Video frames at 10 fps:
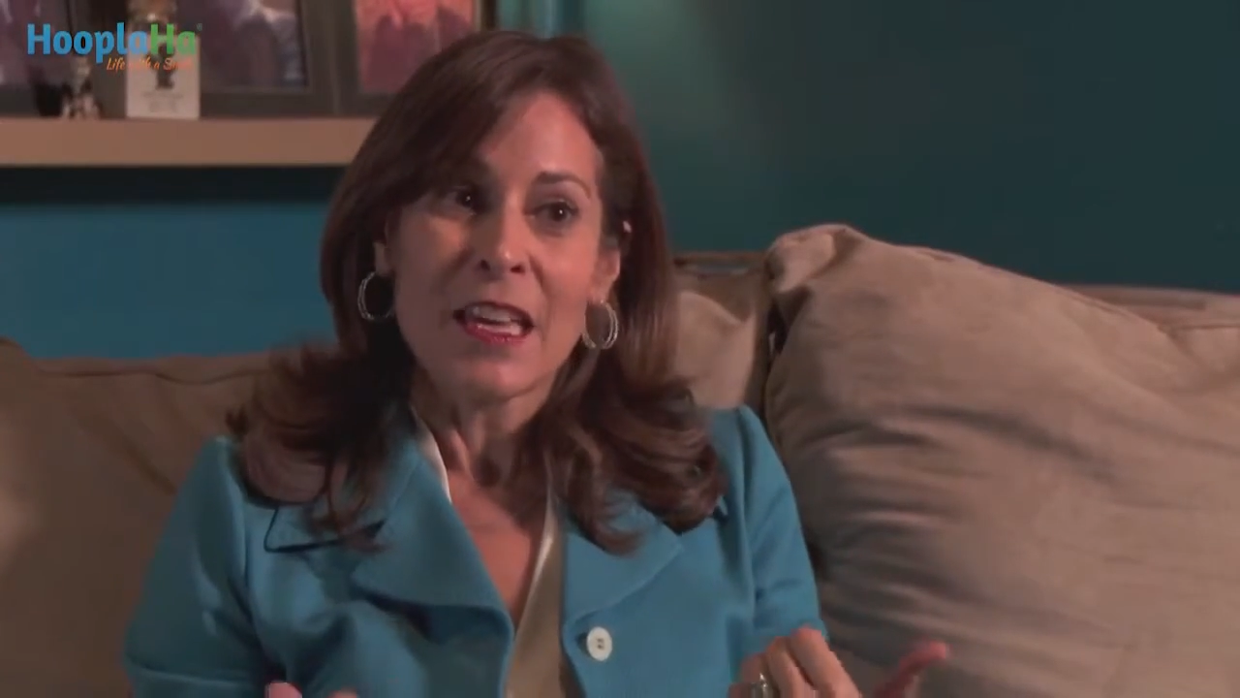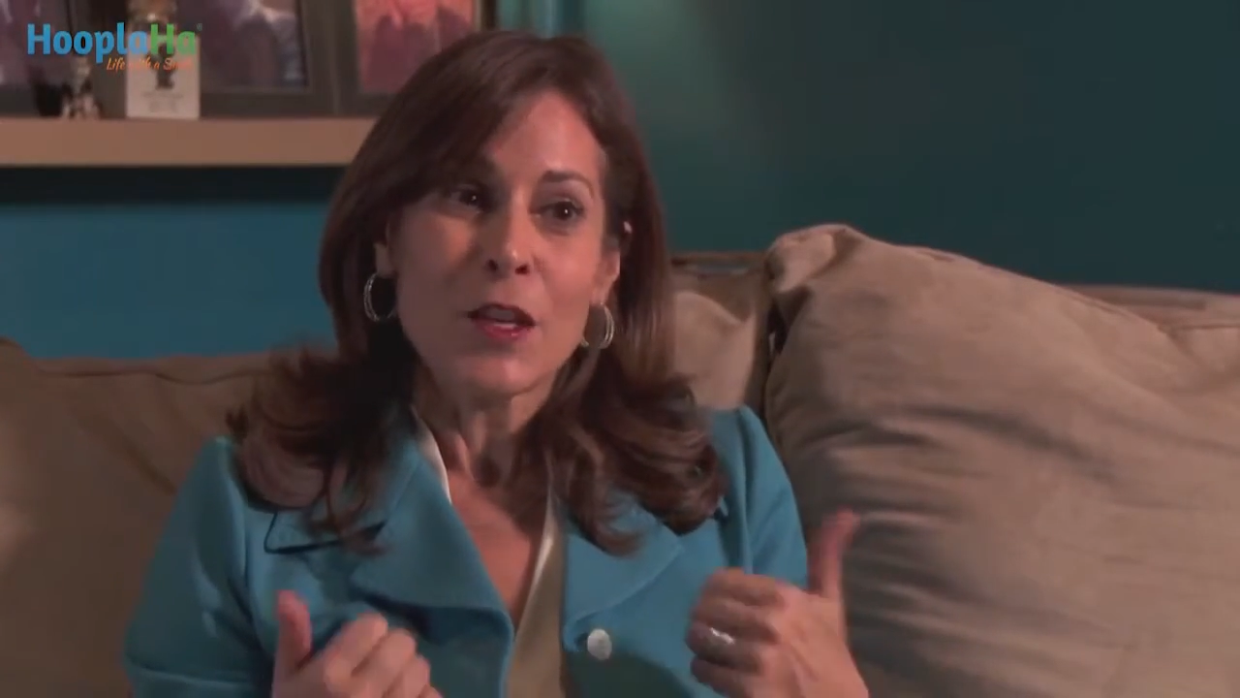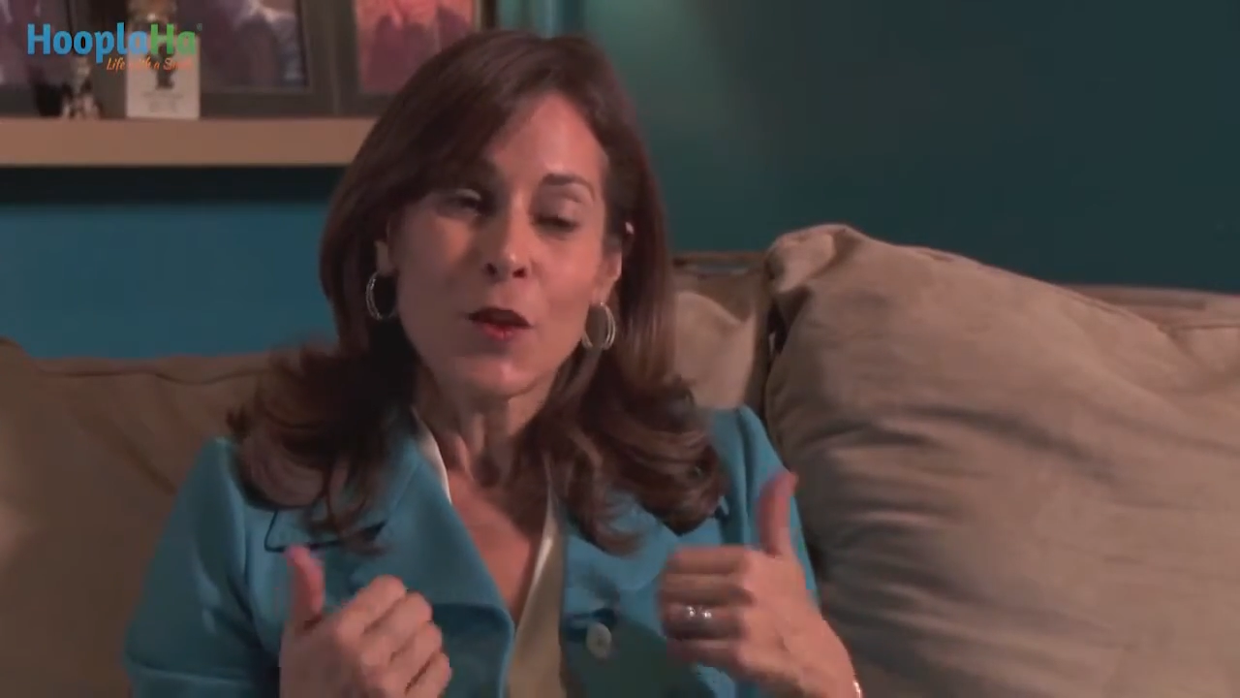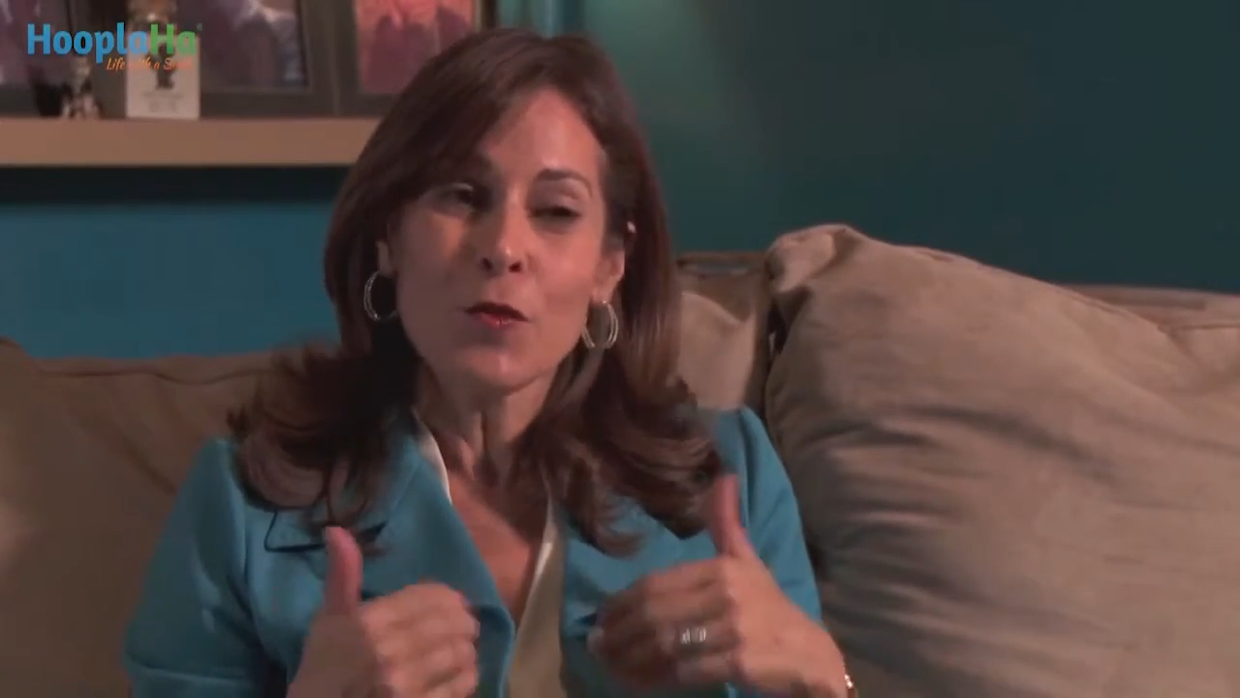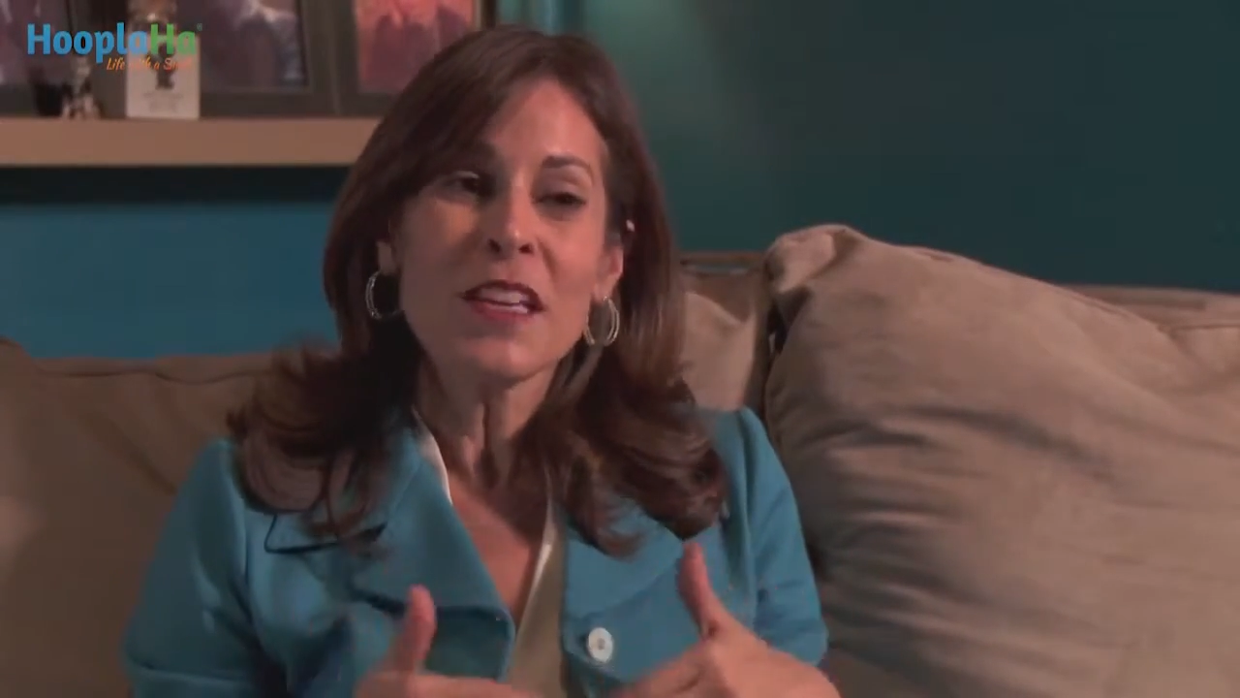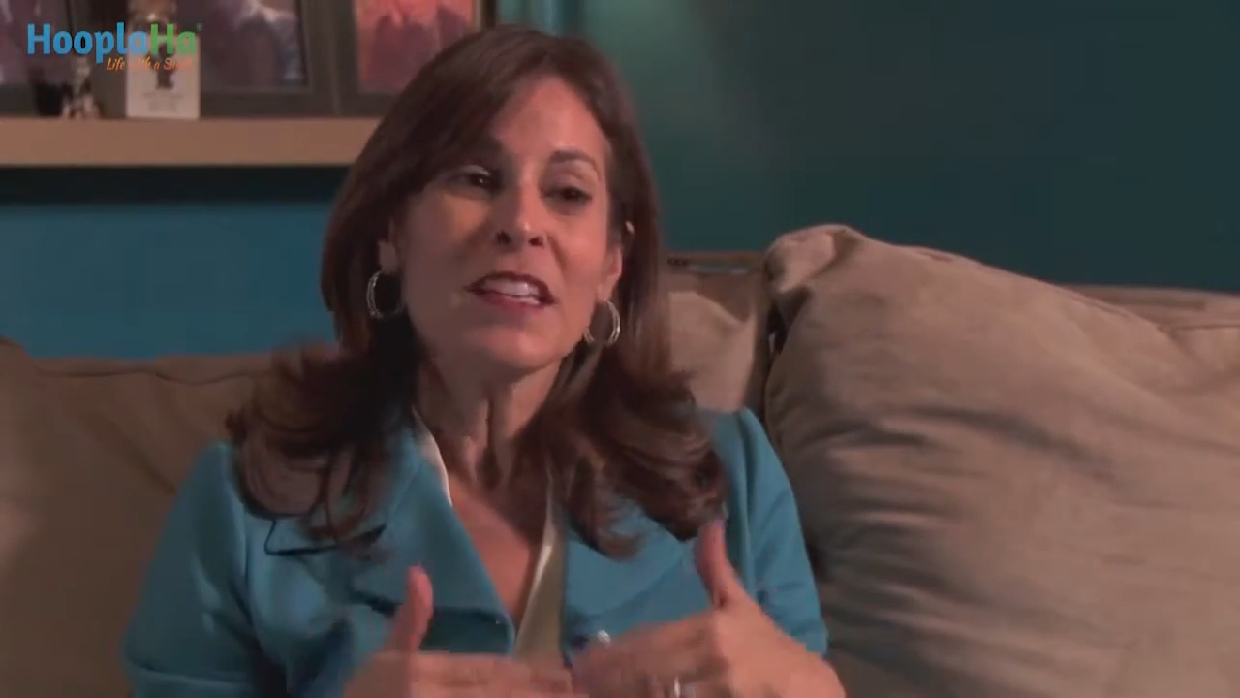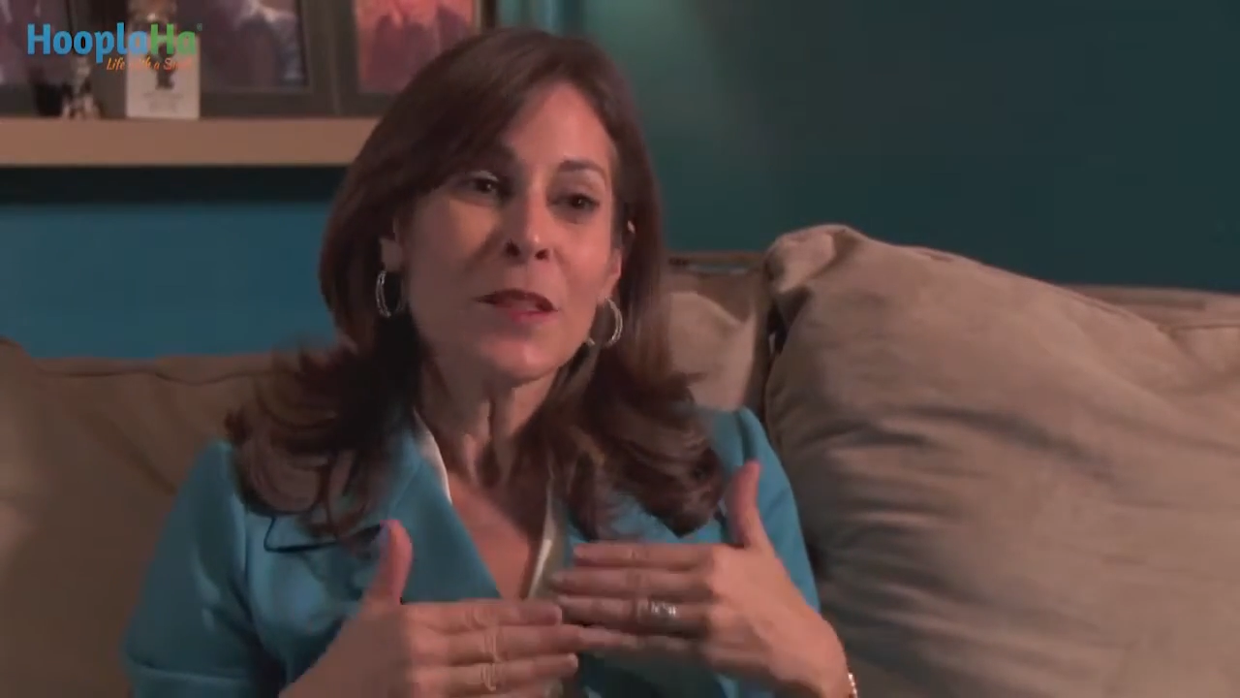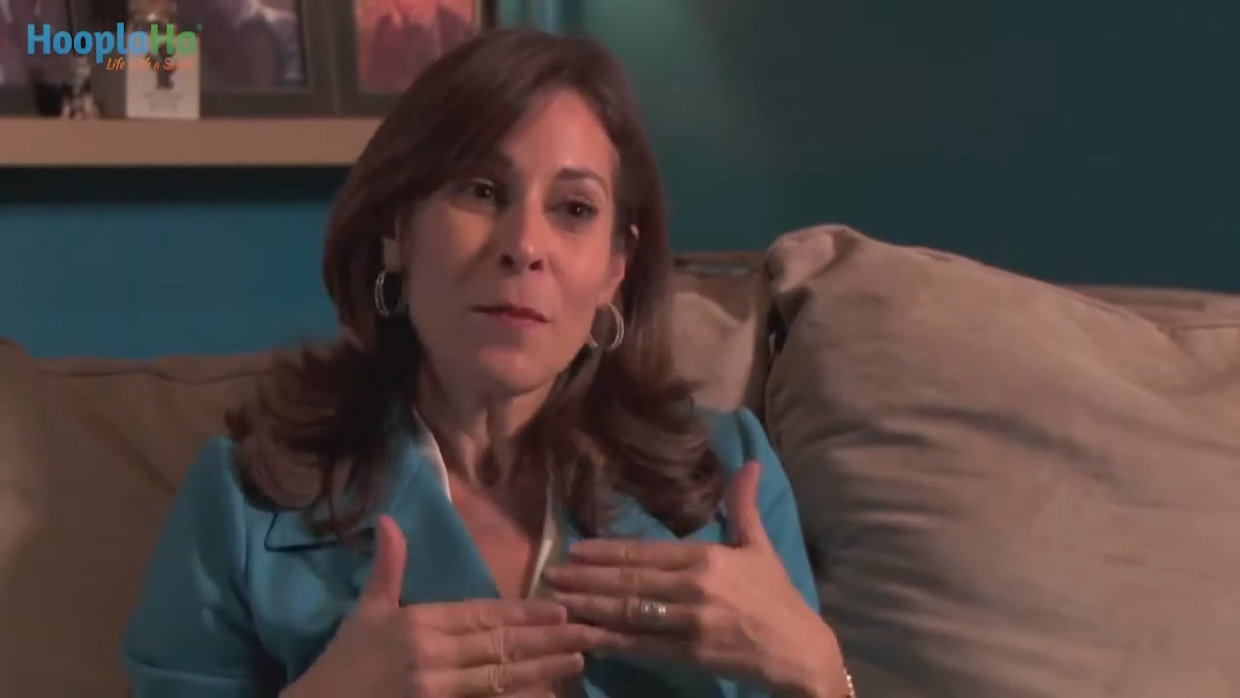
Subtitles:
you need to